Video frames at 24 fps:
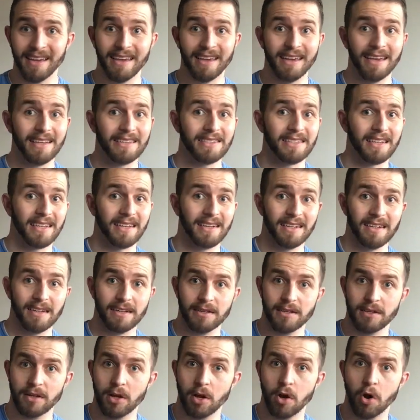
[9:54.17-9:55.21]
eating
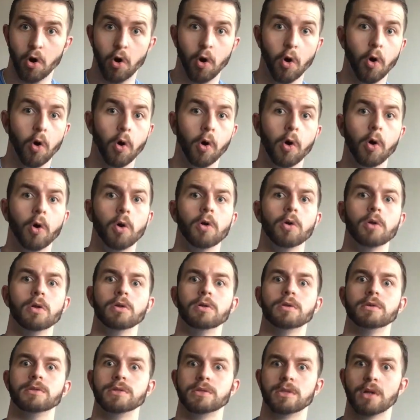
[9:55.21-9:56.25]

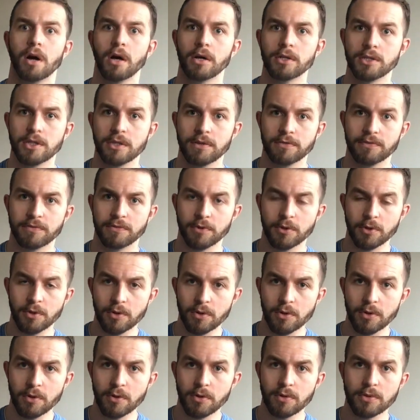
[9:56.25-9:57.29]
all starchy
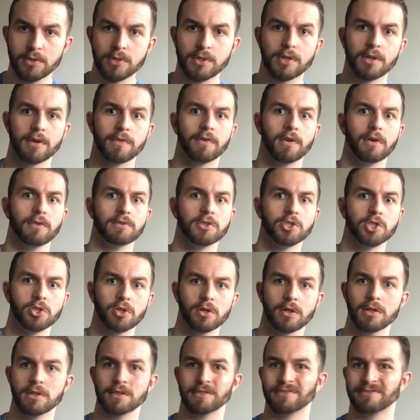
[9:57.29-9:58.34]
foods full of
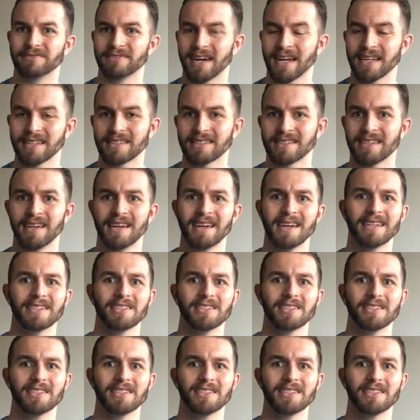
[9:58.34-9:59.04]
sugars, fats,